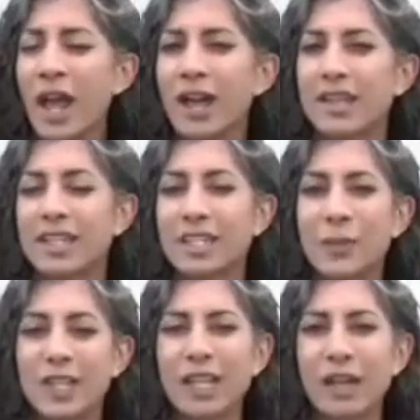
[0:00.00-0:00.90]
Uh, now,
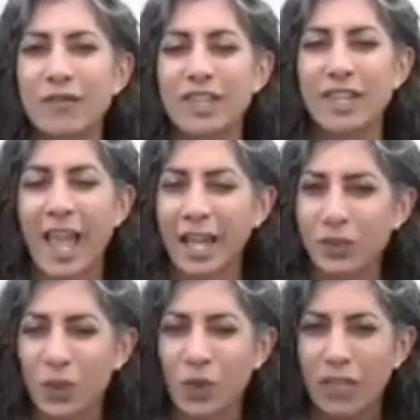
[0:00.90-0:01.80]
speaking of the
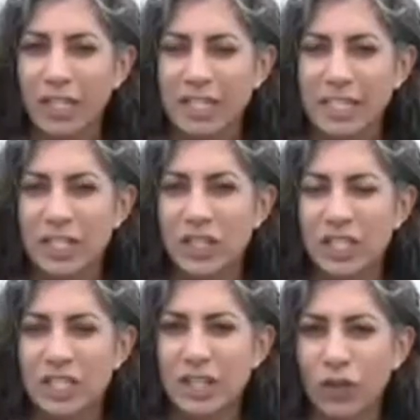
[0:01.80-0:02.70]
actual
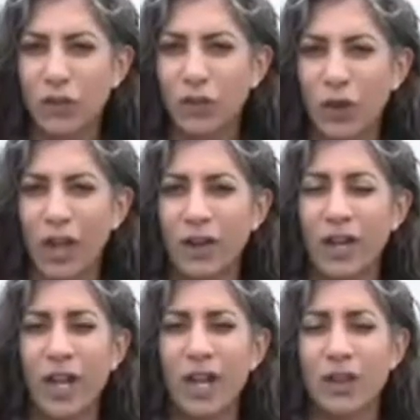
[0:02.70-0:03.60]
conditions here on the ground,
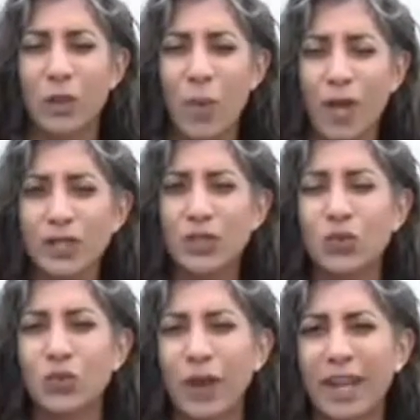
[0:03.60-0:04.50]
the
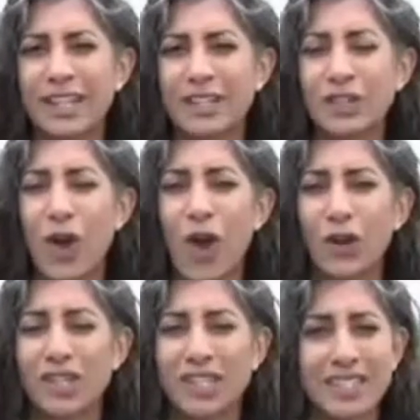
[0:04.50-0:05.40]
monsoon rains
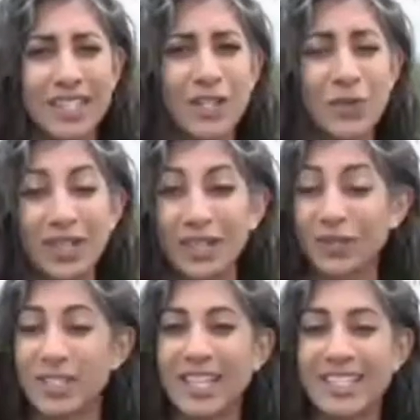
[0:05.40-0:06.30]
are continuing. They're
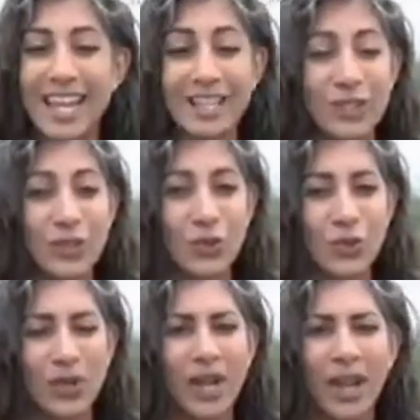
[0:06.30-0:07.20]
set to end
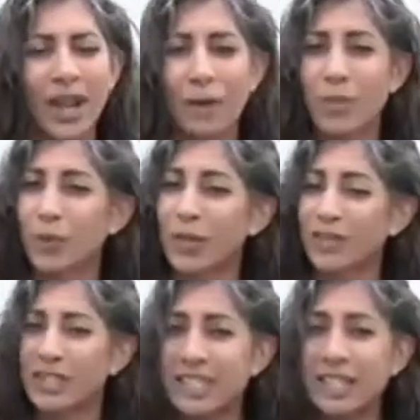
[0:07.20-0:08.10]
soon, uh, but we
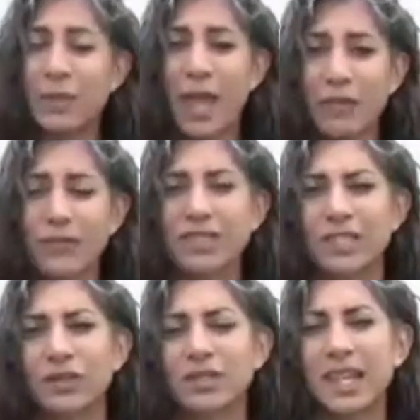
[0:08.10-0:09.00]
have seen them every
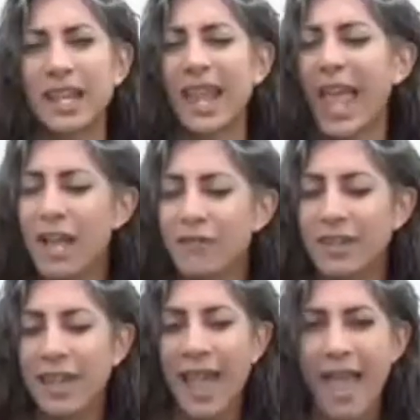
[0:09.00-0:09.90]
single day.
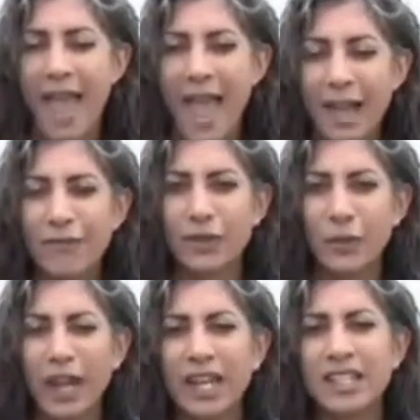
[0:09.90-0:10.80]
Heavy, heavy
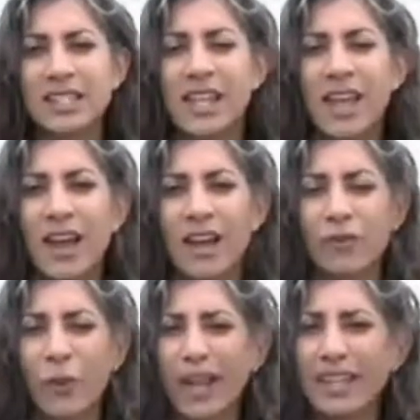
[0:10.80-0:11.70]
rains, uh,
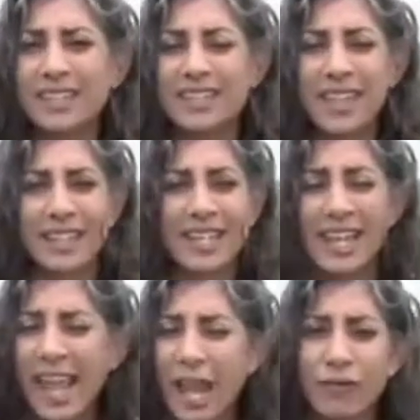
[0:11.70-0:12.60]
rains that
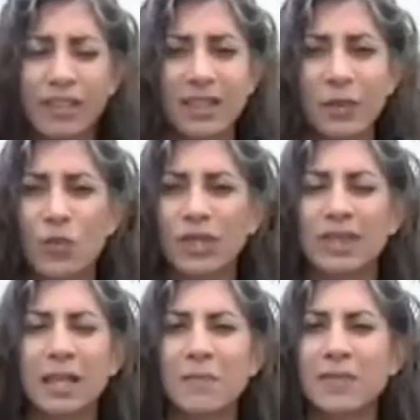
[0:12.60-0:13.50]
take everything with
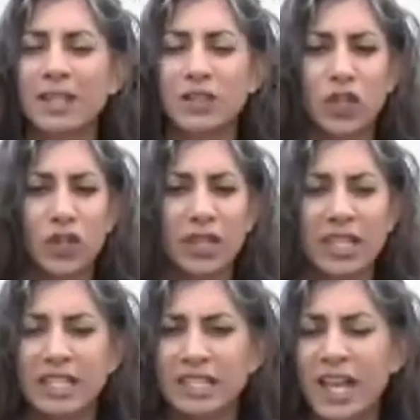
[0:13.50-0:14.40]
them that turn
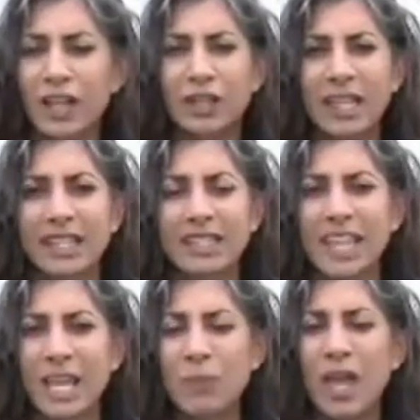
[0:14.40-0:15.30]
the entire
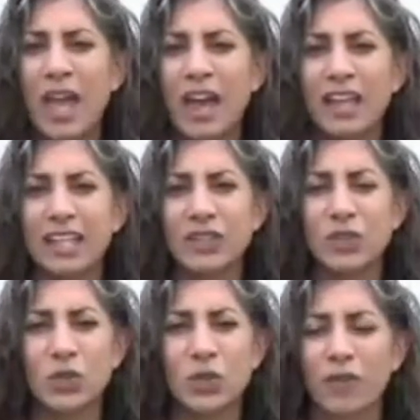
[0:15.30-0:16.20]
landscape uh,
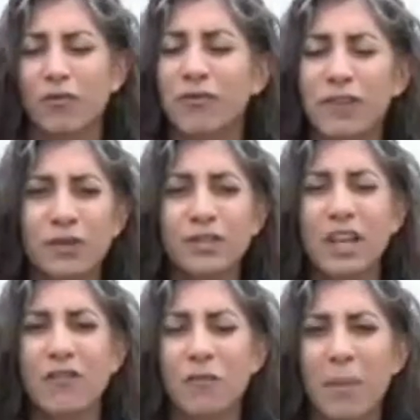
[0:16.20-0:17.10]
into a field
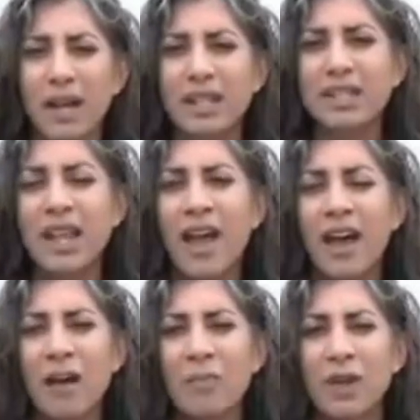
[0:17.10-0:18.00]
of mud.
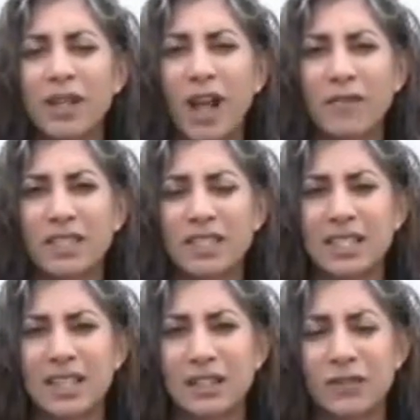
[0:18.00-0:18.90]
Uh, mud,
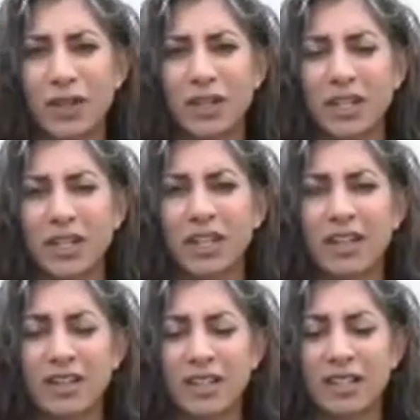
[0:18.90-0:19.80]
obviously, that's very
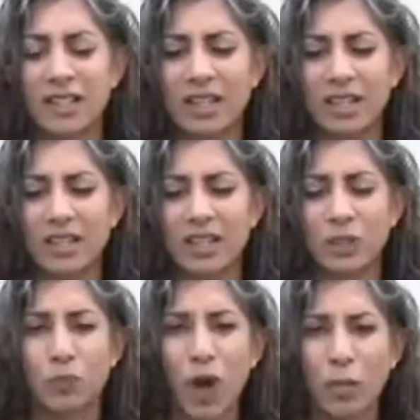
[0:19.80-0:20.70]
uh,
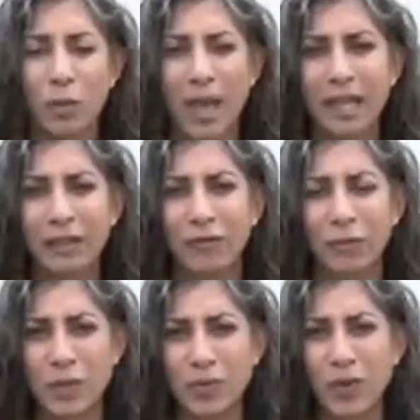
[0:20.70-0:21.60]
that's problematic for
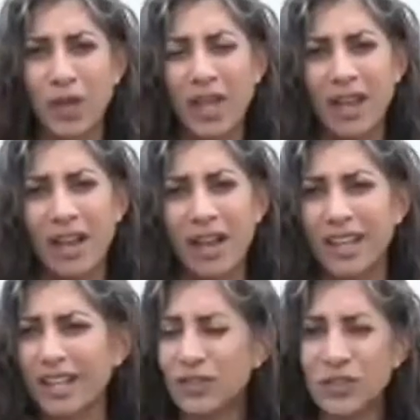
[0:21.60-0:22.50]
people uh,
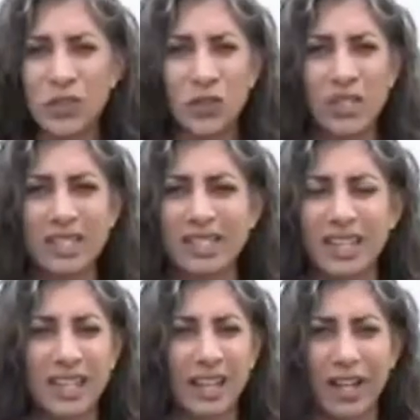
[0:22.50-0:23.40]
in the streets
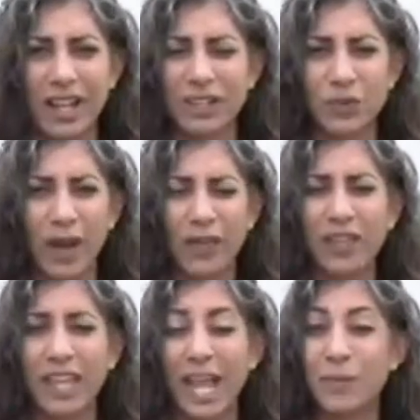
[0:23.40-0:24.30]
and, and, around
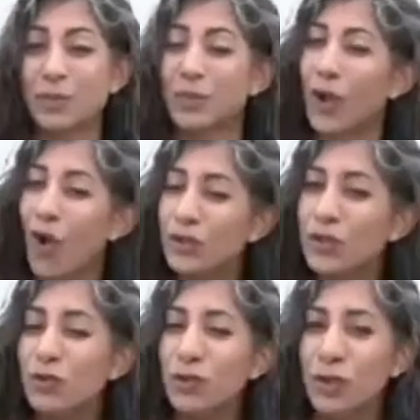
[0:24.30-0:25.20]
the camps, but
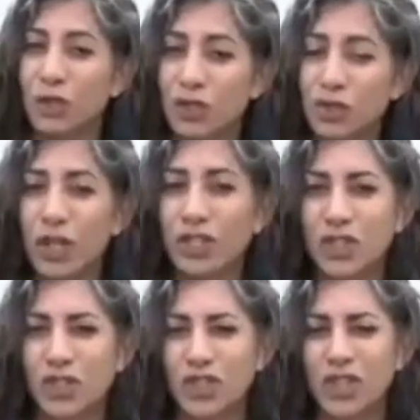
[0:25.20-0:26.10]
also for their
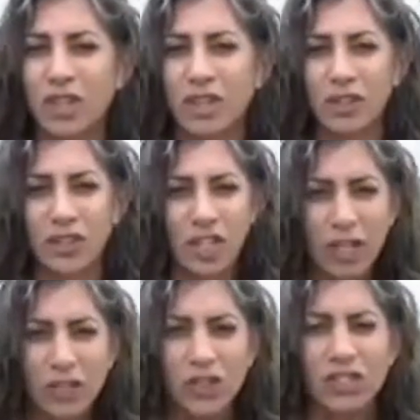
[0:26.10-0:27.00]
structures, their
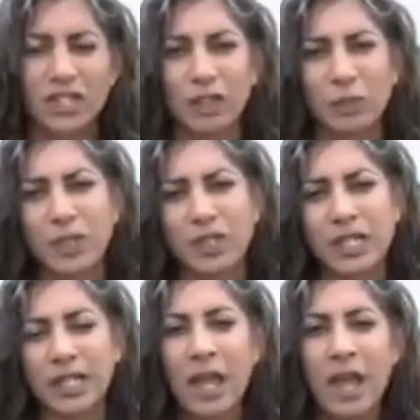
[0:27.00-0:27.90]
shelters that they're
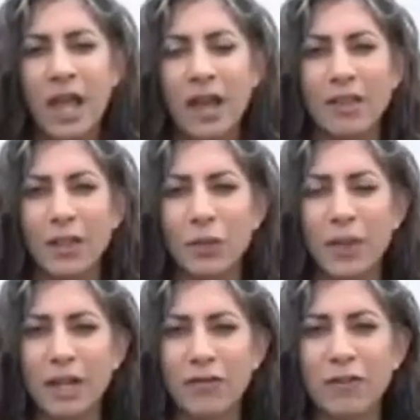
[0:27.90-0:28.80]
building that are
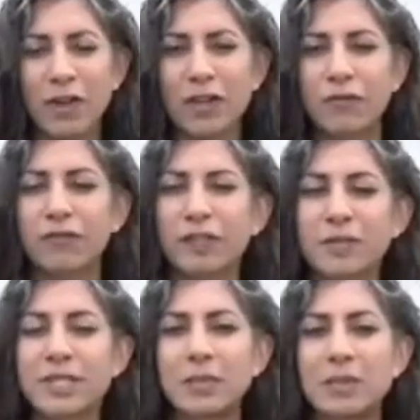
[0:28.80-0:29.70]
made of very
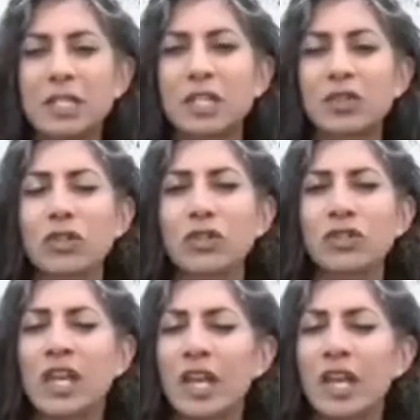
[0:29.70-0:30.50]
flimsy materials,